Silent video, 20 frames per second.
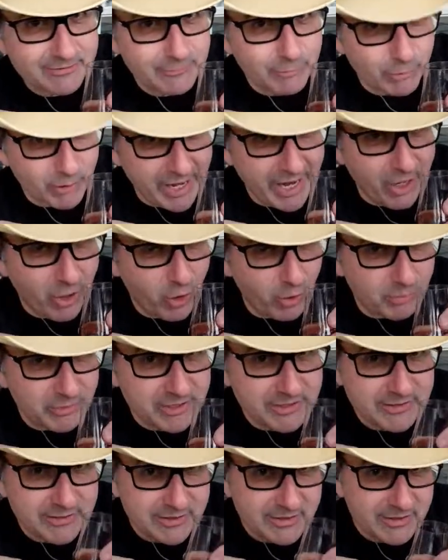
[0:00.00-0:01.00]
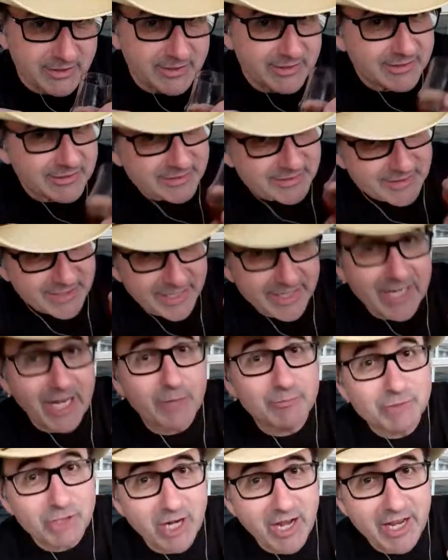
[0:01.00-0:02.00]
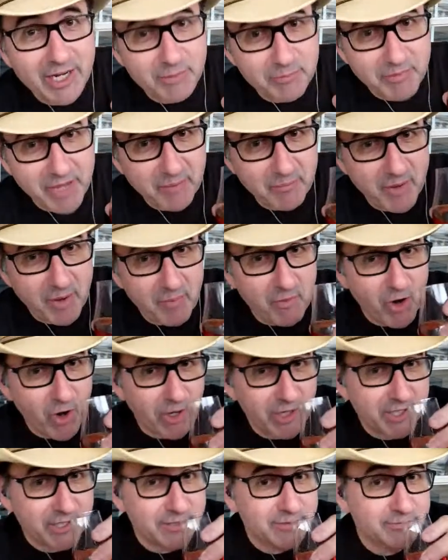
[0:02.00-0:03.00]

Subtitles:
realm, and I'm trying to make my mark.